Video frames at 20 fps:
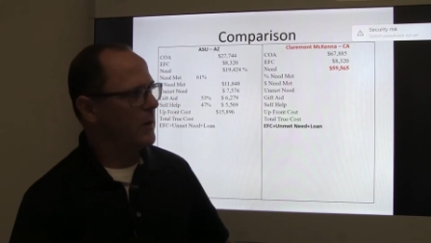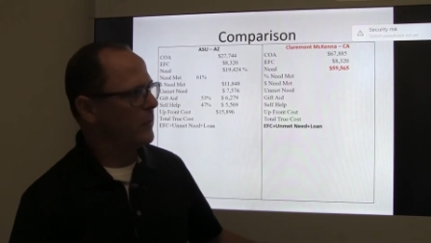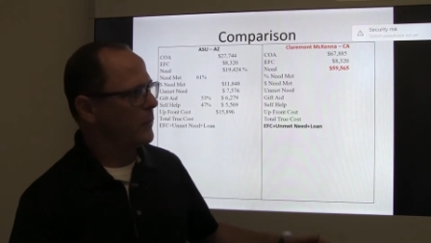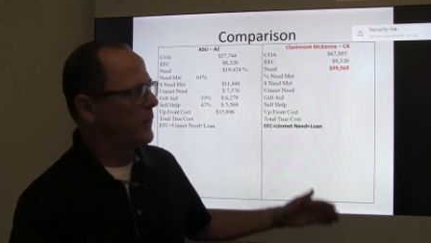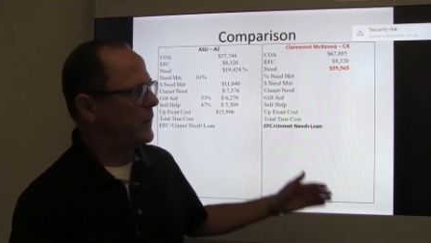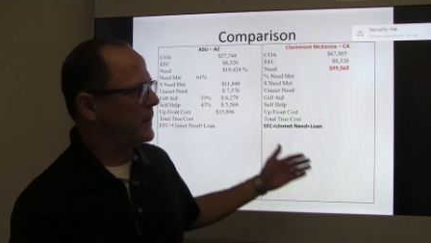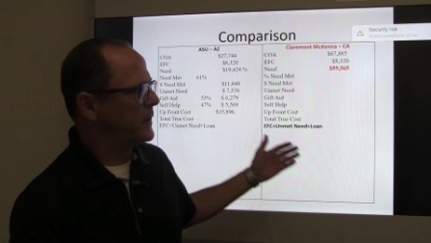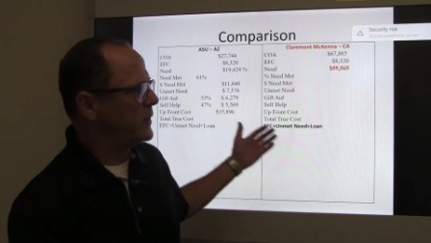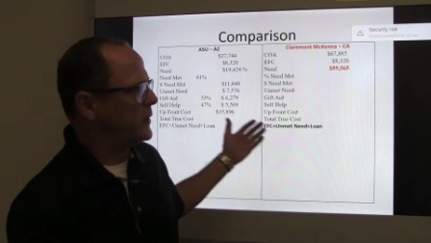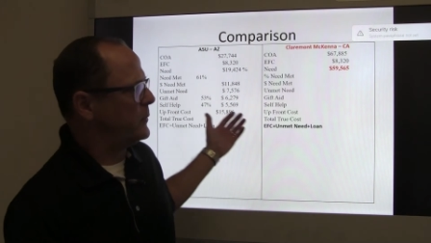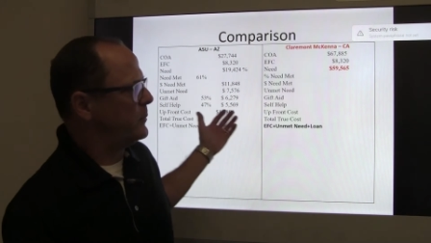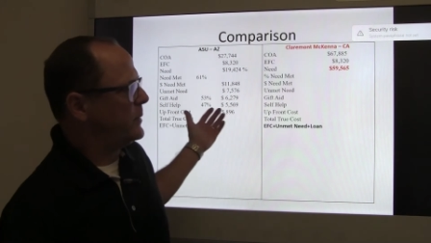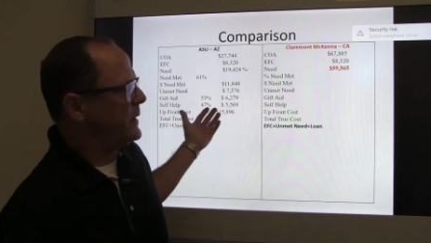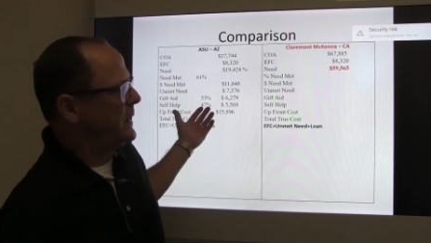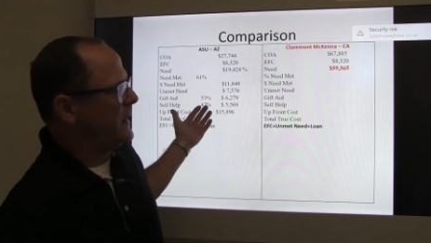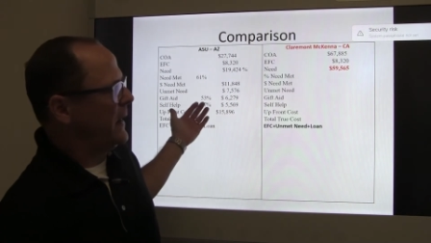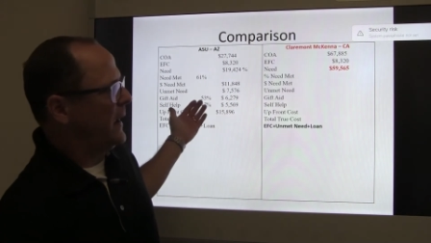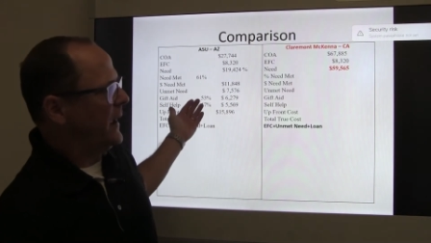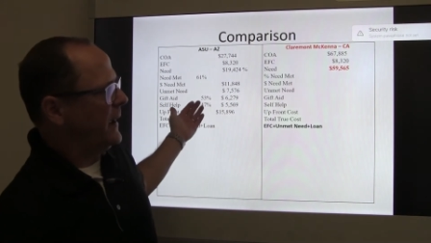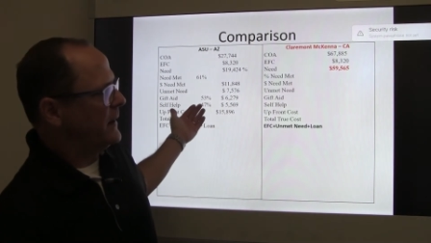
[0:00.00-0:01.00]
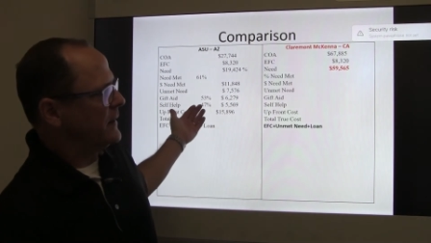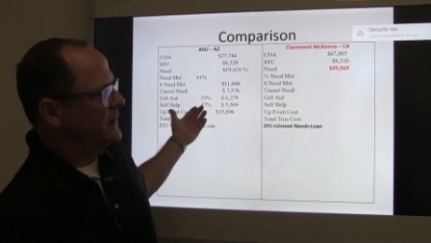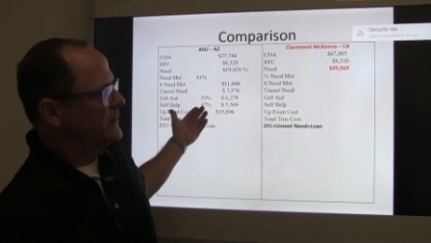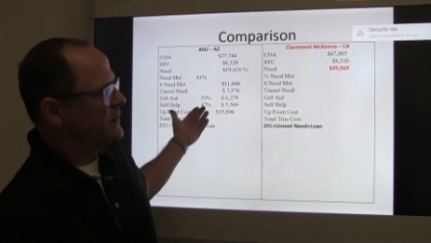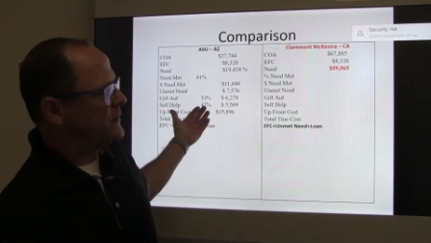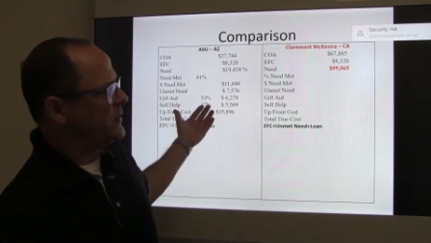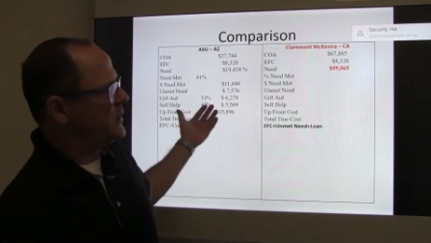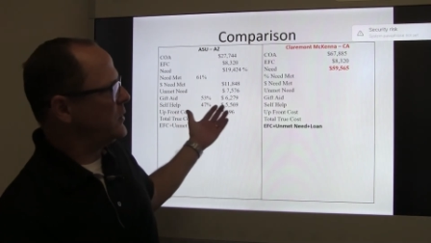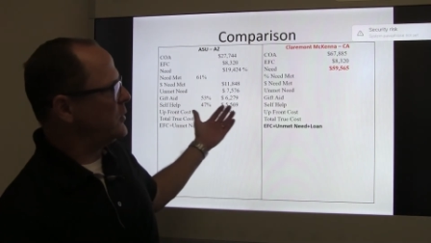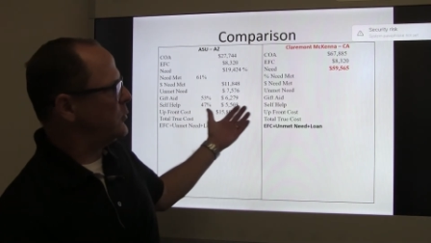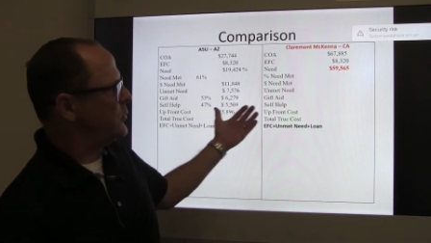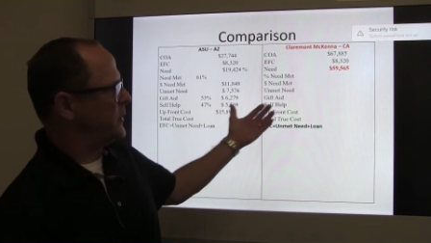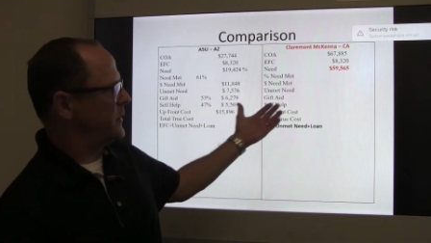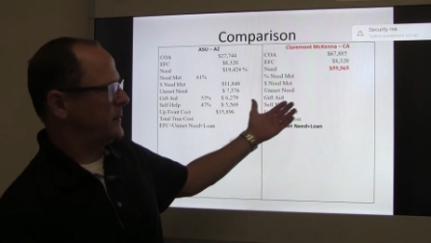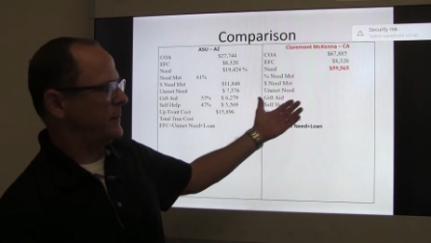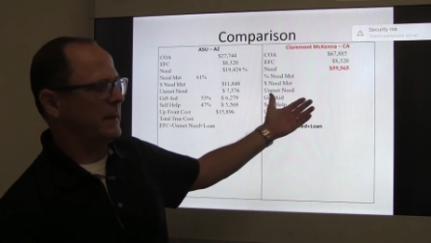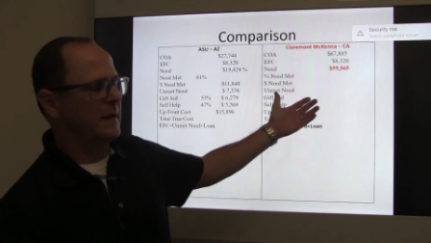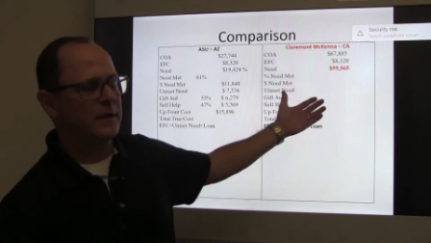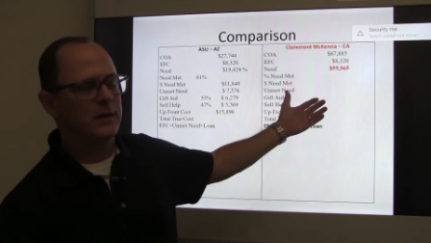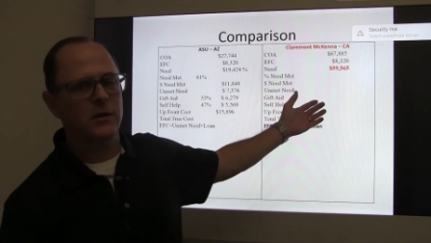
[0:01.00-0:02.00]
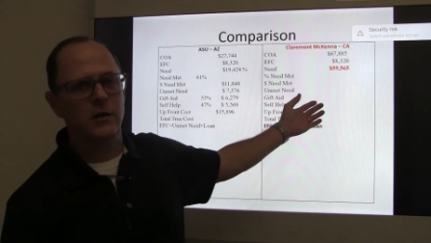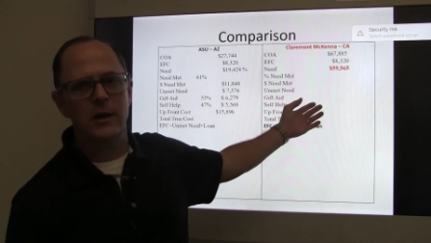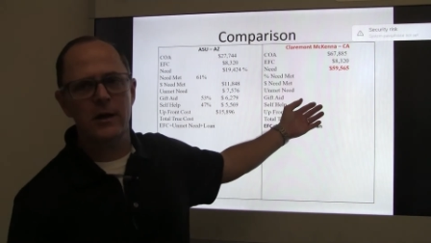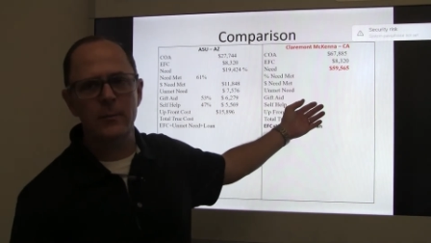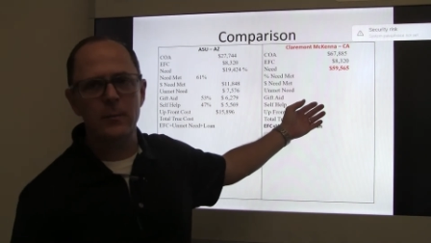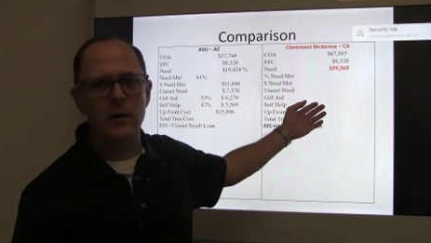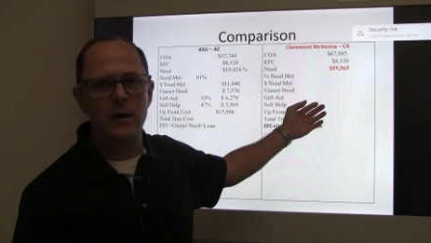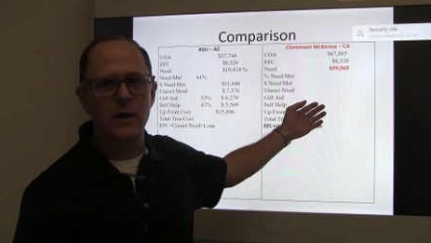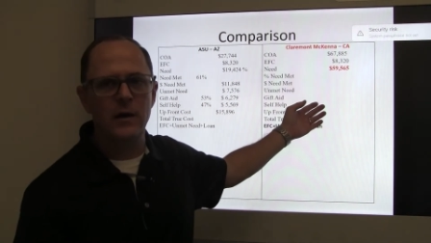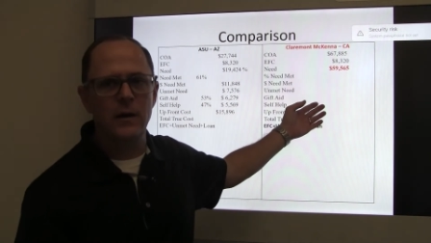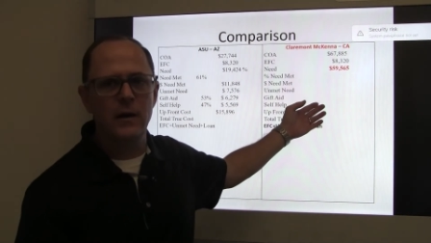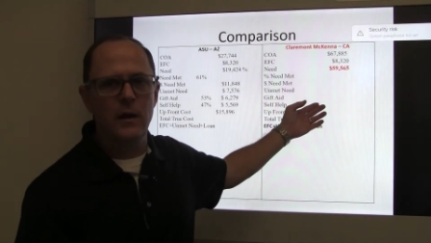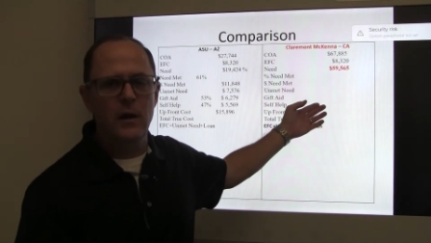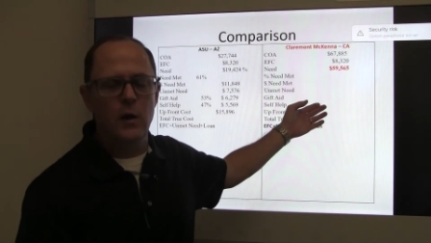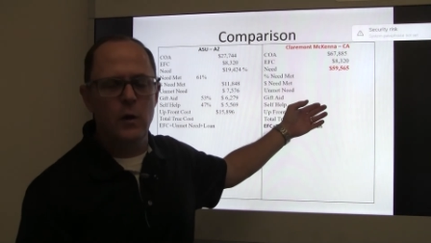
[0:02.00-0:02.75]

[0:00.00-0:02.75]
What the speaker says: whether it be ASU, whether it be Claremont,